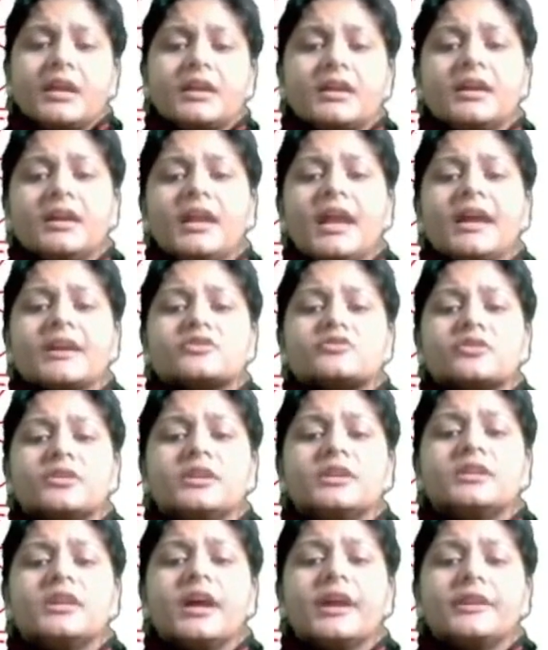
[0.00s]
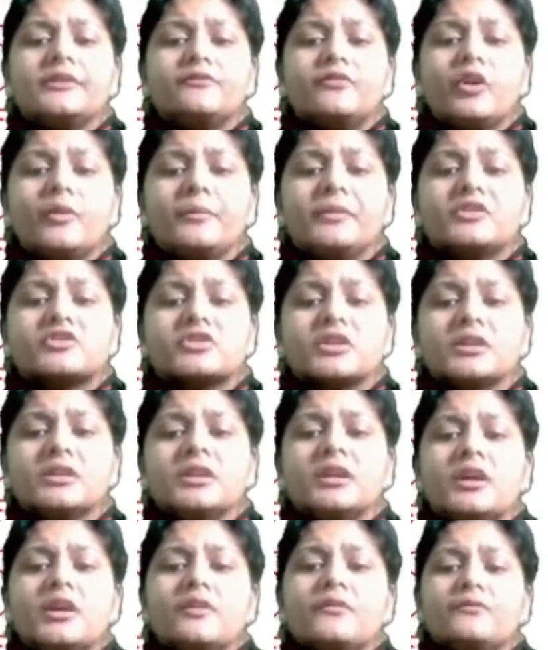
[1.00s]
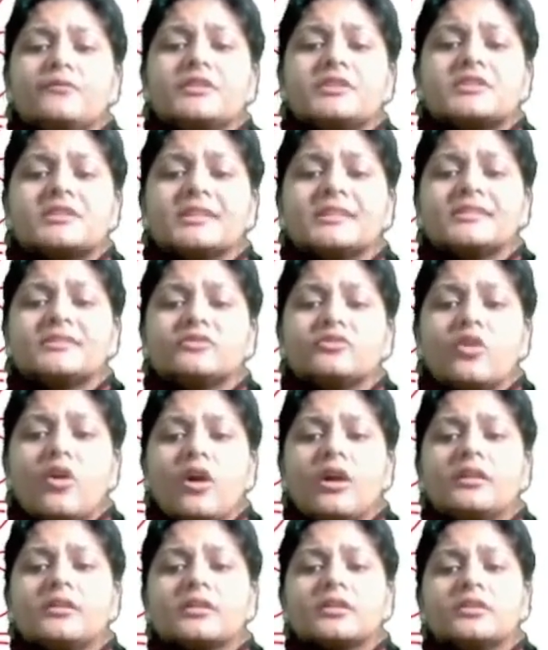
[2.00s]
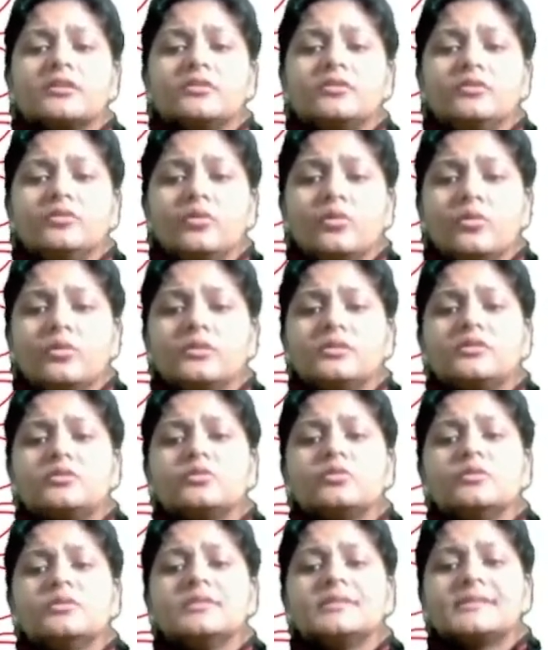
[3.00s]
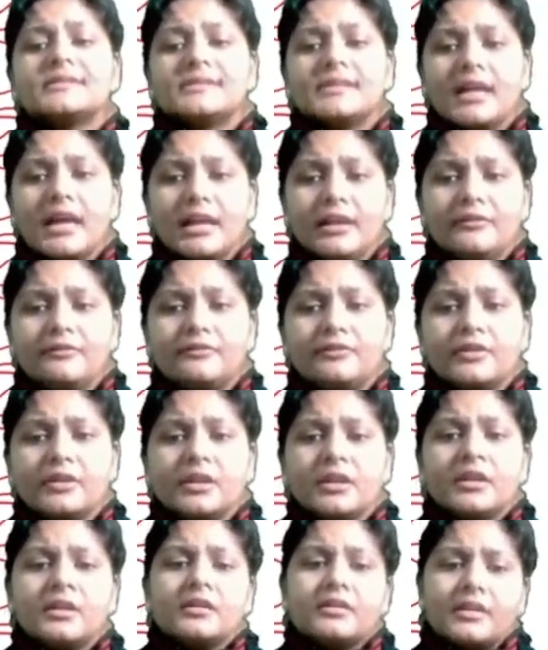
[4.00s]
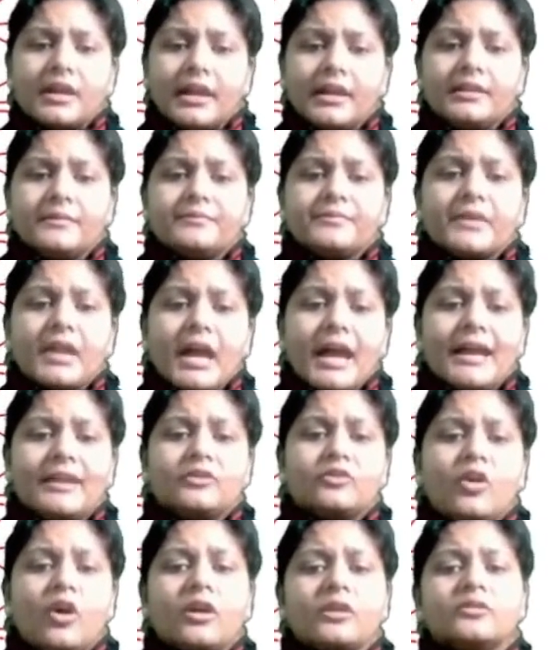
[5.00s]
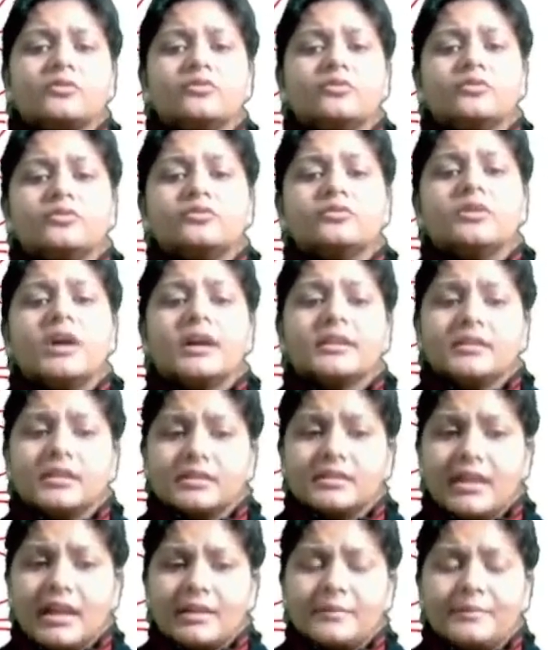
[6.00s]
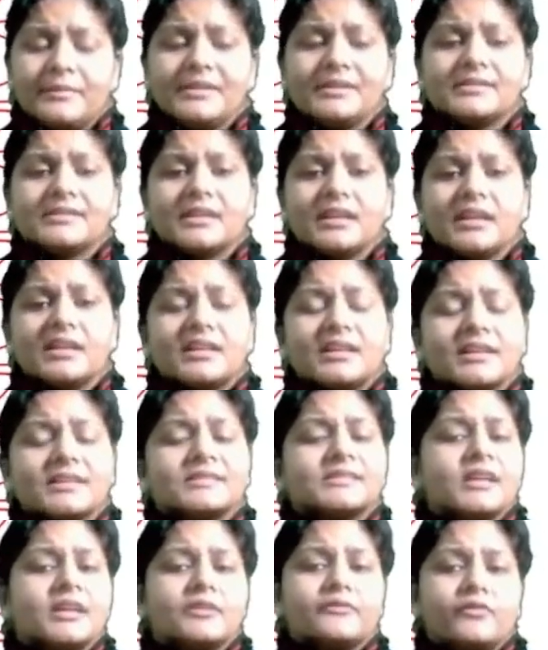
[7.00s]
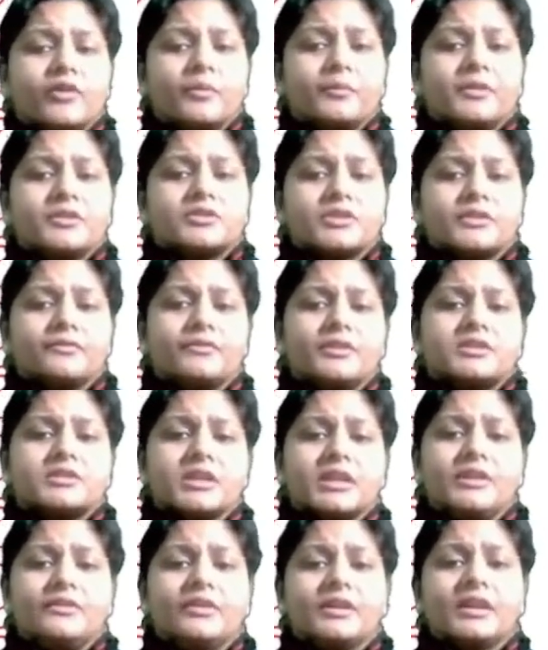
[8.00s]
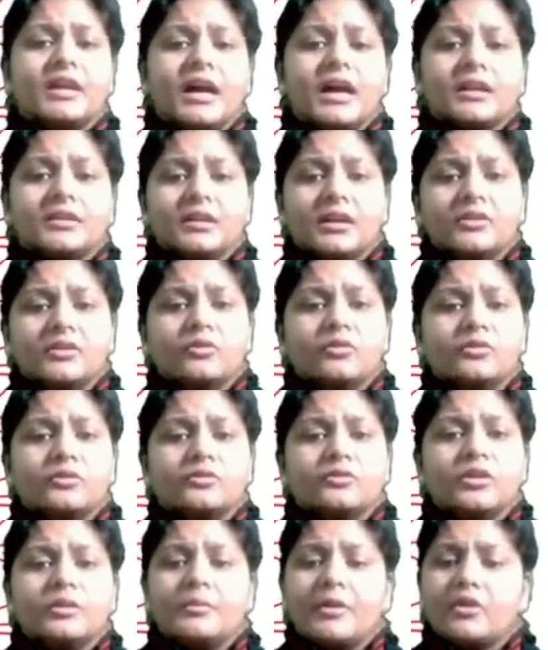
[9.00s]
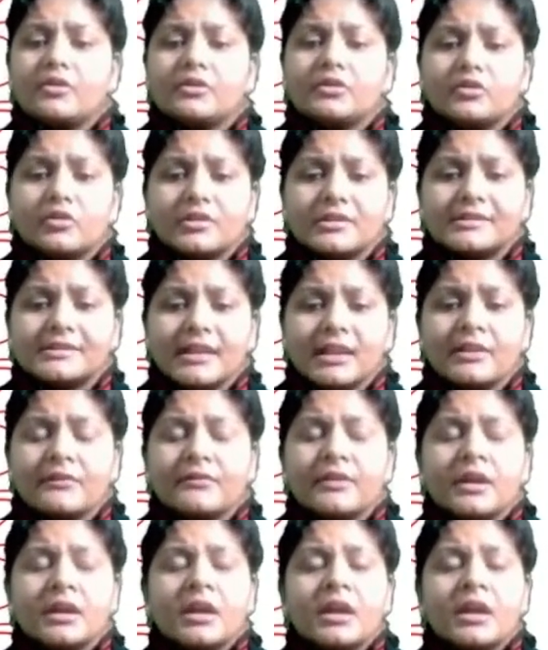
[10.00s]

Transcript: Here actually the information which is not known to self, right, and not known to other. That means it is the information which even other don't know about yourself,